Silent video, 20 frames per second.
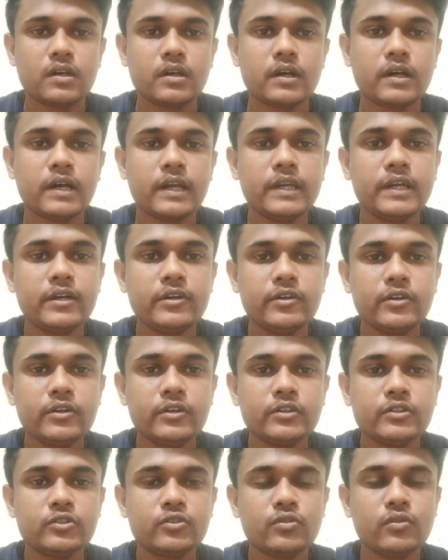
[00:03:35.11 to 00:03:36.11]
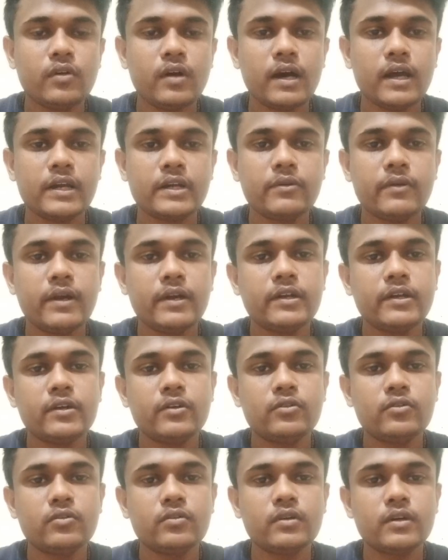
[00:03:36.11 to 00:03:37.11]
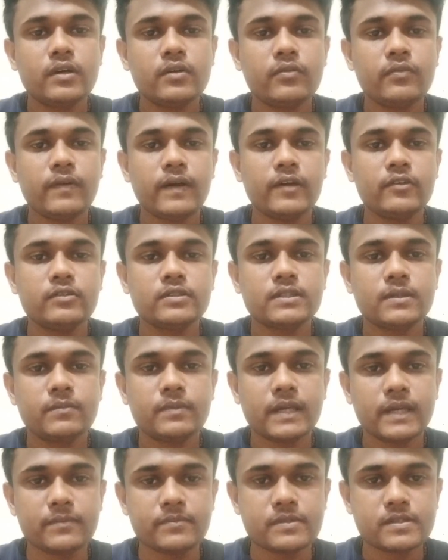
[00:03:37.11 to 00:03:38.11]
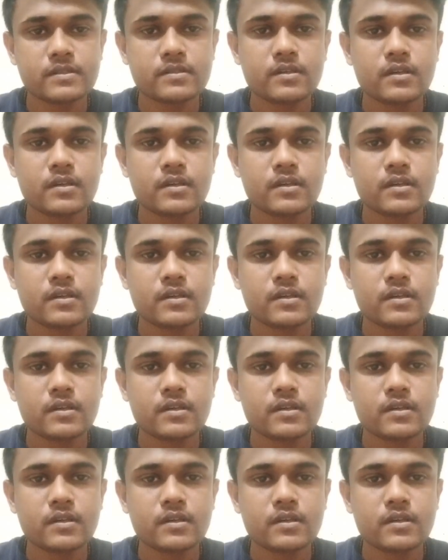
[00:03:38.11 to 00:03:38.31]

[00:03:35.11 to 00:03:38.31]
Connective tissue are divided into five subtypes: